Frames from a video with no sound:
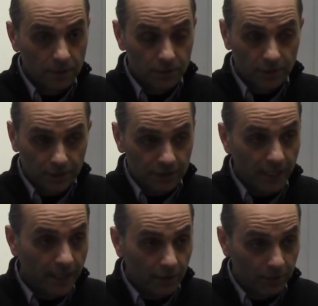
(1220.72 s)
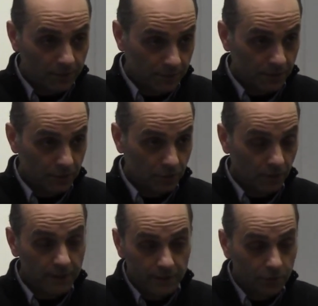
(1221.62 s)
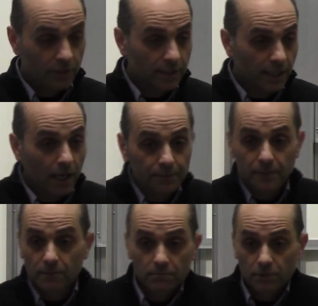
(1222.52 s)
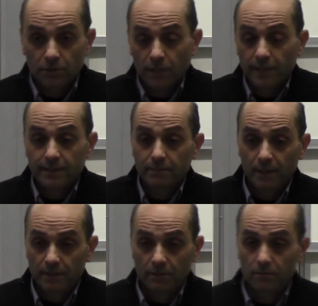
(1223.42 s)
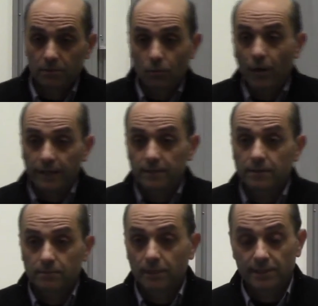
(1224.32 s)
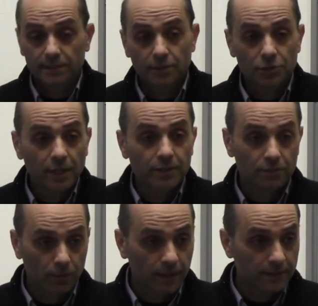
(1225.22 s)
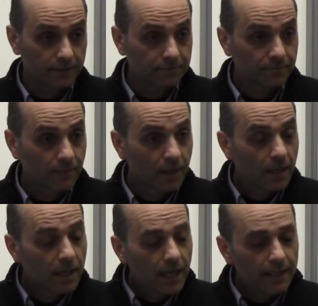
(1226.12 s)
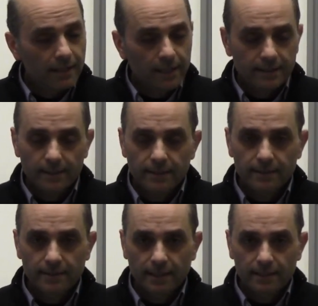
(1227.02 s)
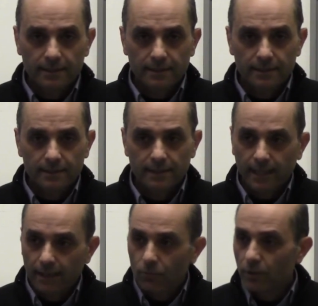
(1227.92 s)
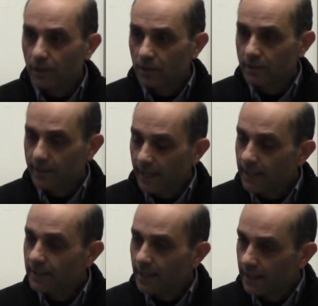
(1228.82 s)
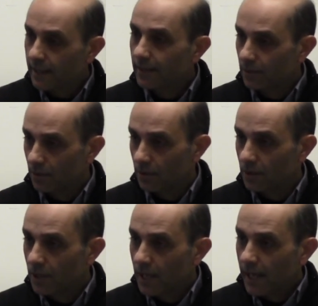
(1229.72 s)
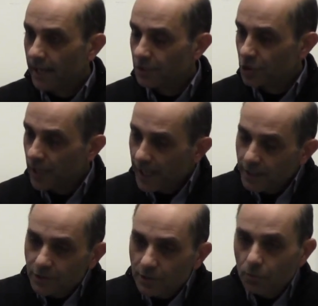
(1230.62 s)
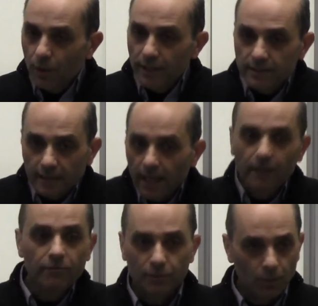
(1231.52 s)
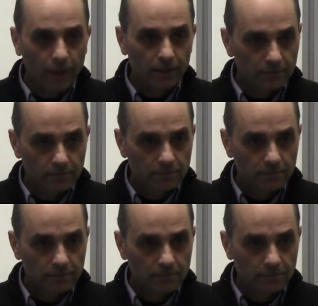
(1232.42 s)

So there's an error between the two. And so then they, up, you know, they estimate their, their weights. Basically, they change their weights. And the idea is that they will take that error and change their weights everywhere.